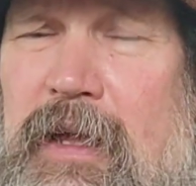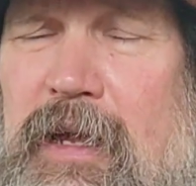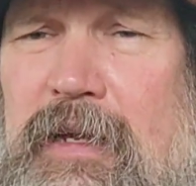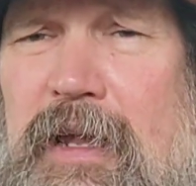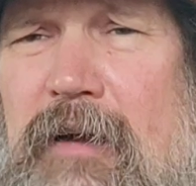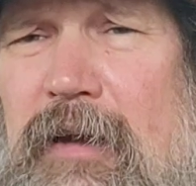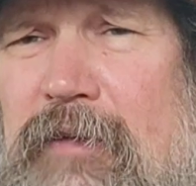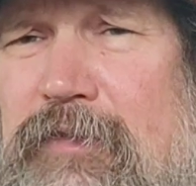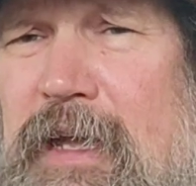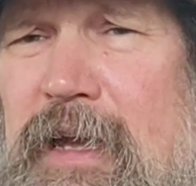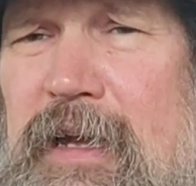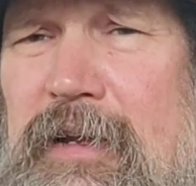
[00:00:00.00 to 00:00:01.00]
And y'all, I've
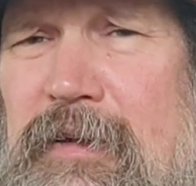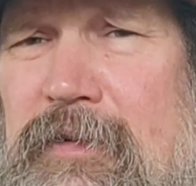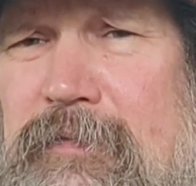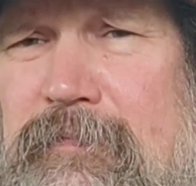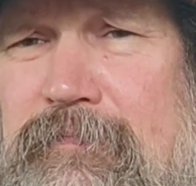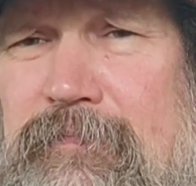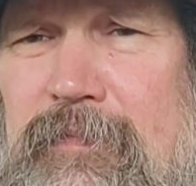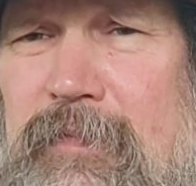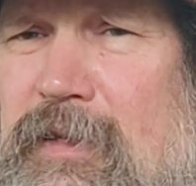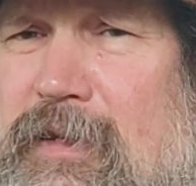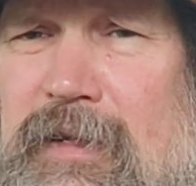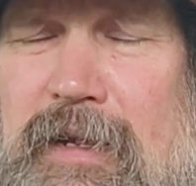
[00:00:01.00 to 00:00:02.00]
got,
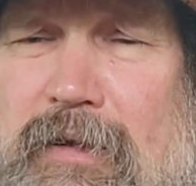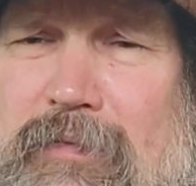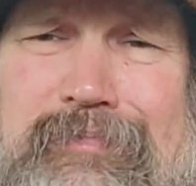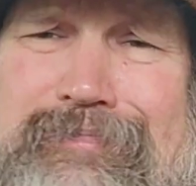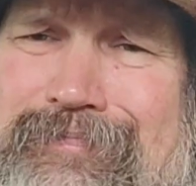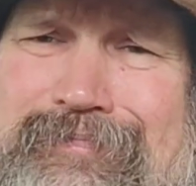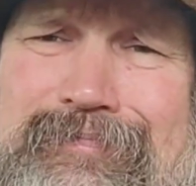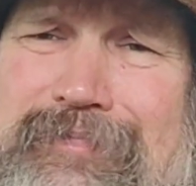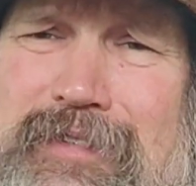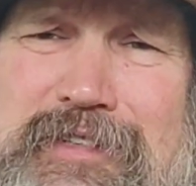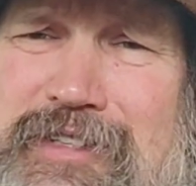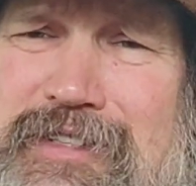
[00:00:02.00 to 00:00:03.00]

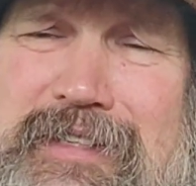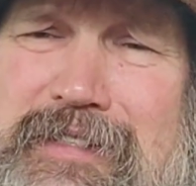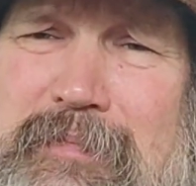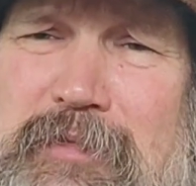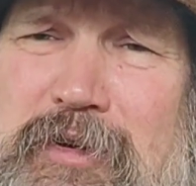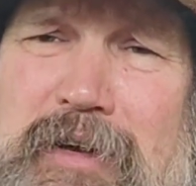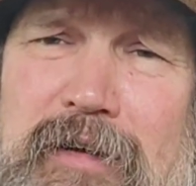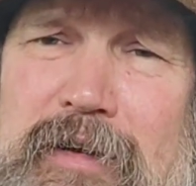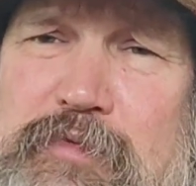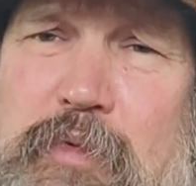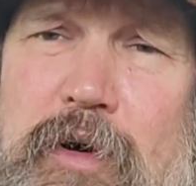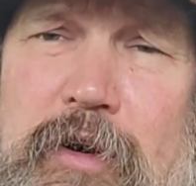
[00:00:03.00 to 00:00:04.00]
just since I'm doing all
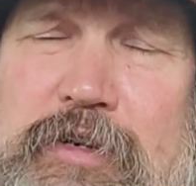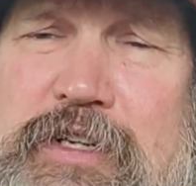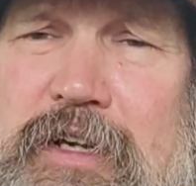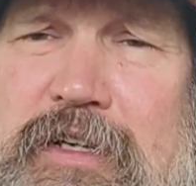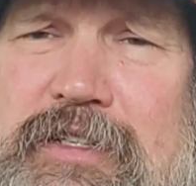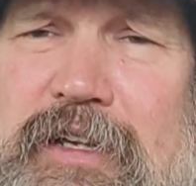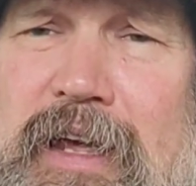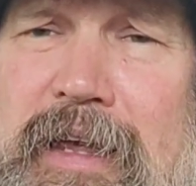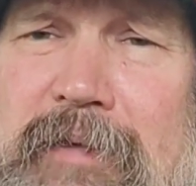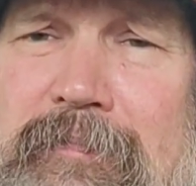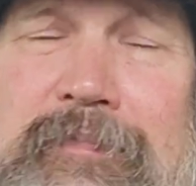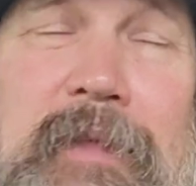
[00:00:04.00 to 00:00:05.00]
this water jug
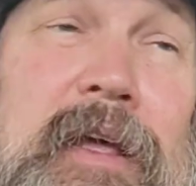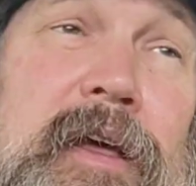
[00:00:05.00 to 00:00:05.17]
slaying,